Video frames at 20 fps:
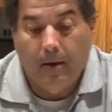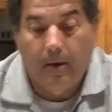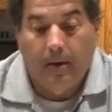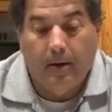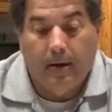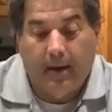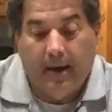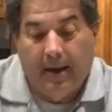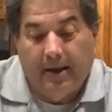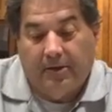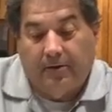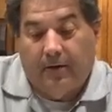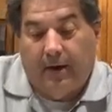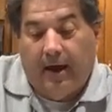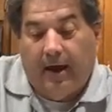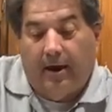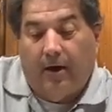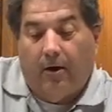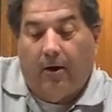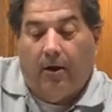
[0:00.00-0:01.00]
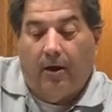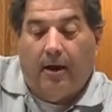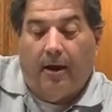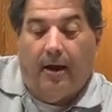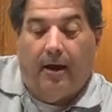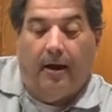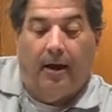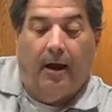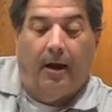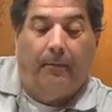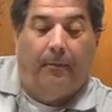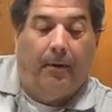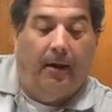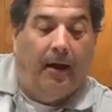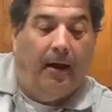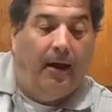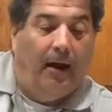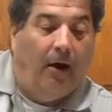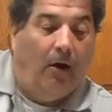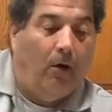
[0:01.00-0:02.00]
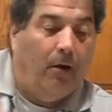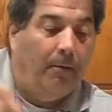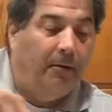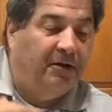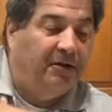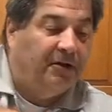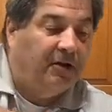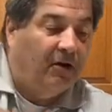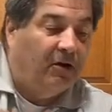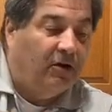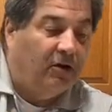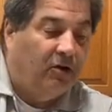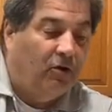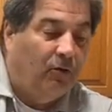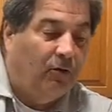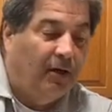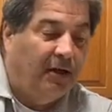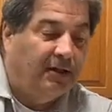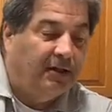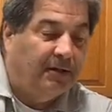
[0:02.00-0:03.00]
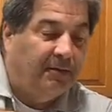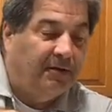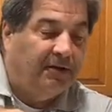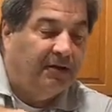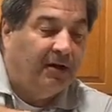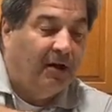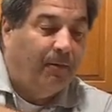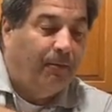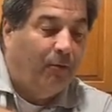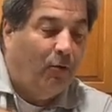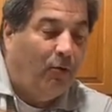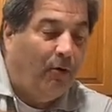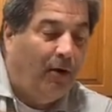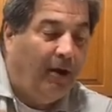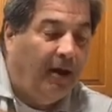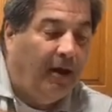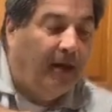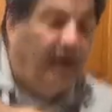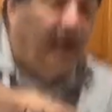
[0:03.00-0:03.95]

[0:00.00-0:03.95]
Okay, so I got it all cut up, and now what I'm going to start doing is I'm going to start putting it